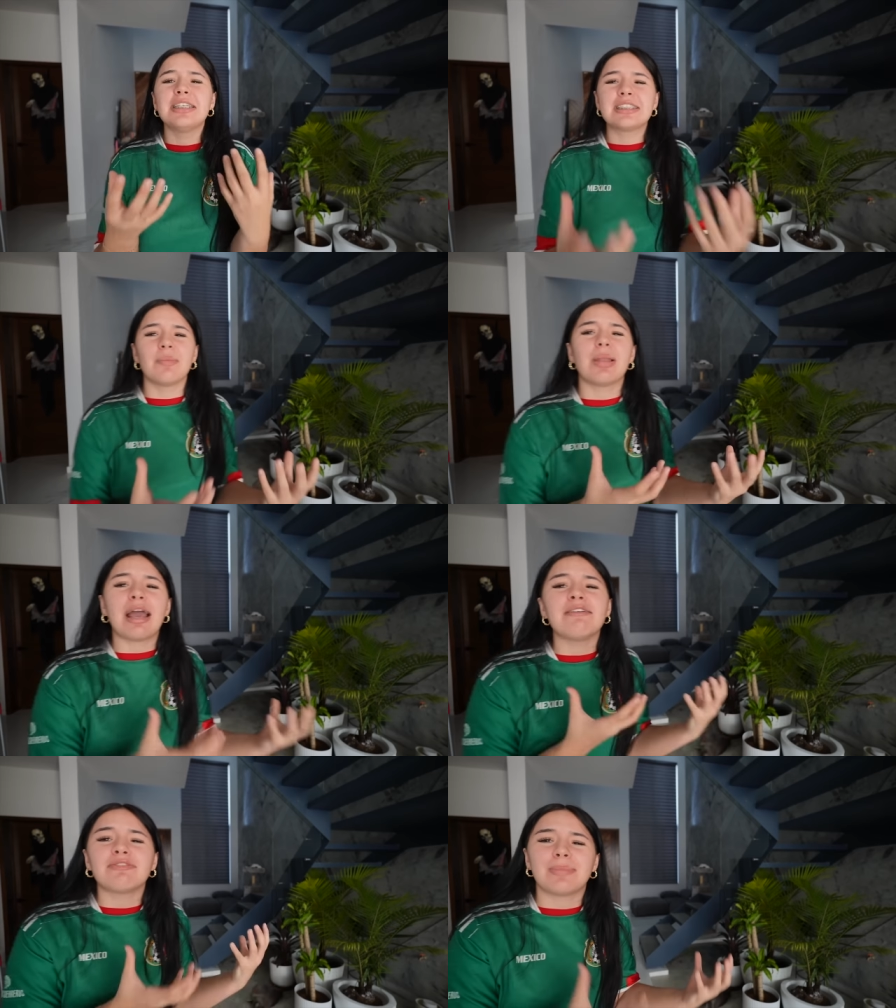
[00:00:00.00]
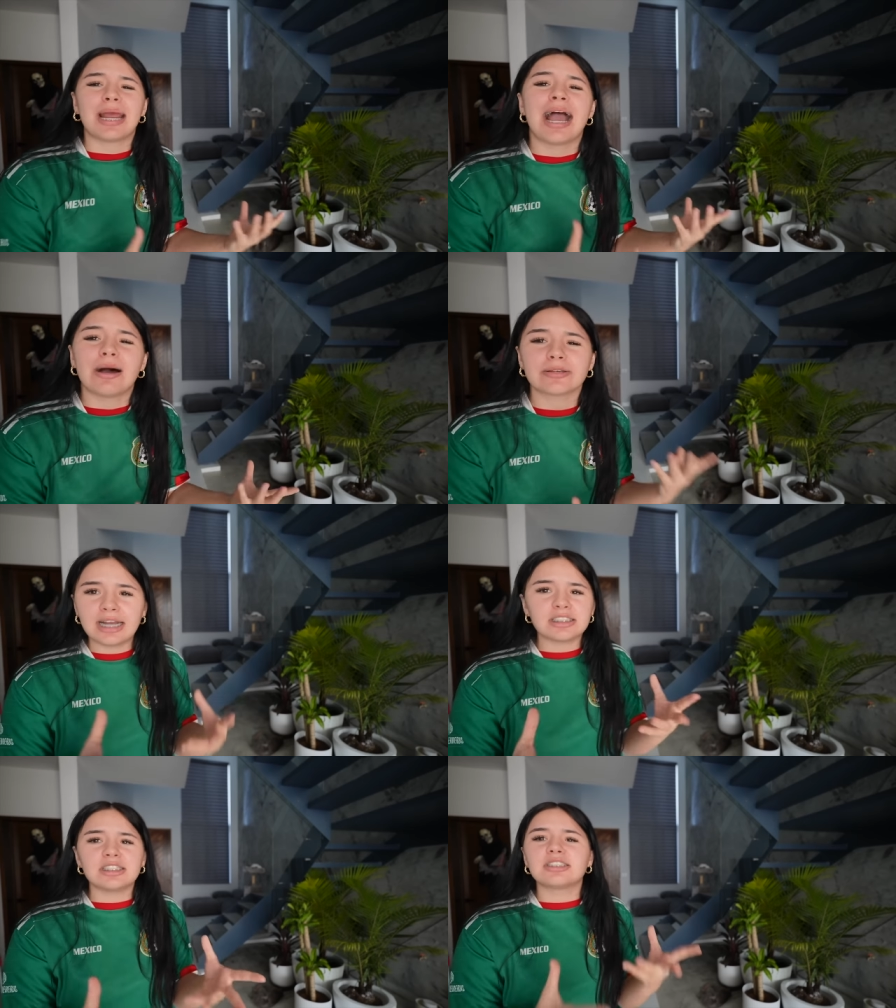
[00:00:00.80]
need some life in my house.
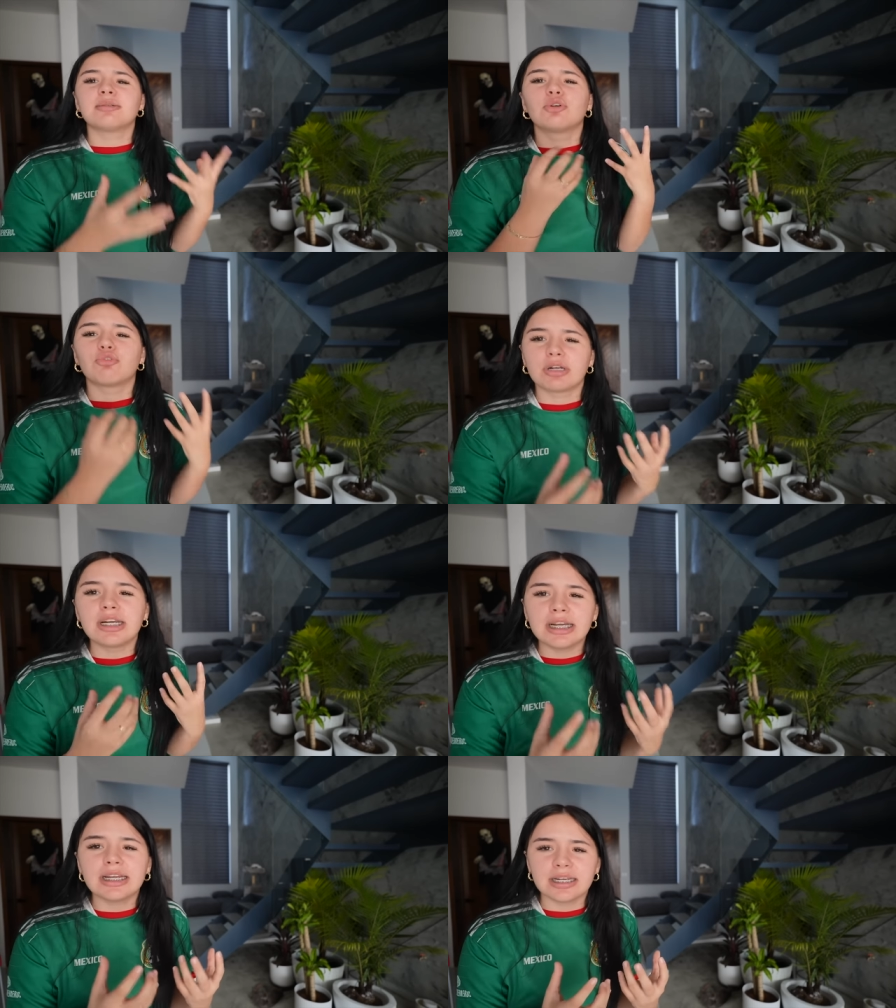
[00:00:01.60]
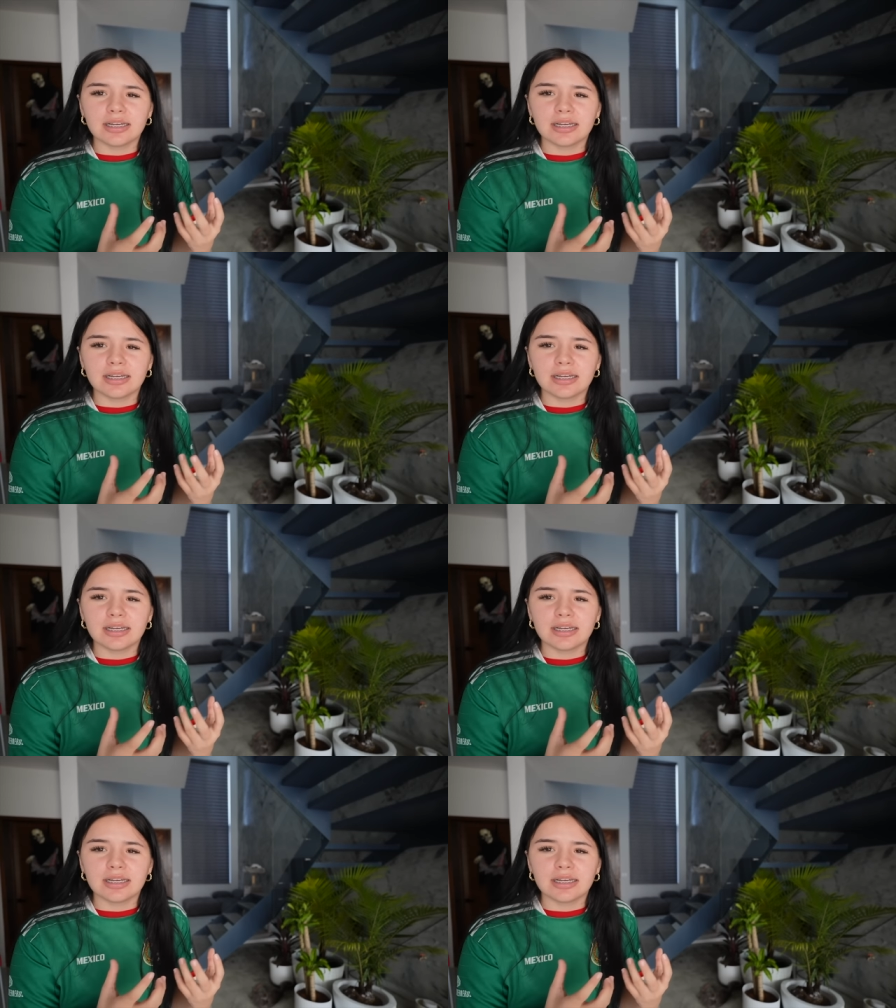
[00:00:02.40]
I just need some green.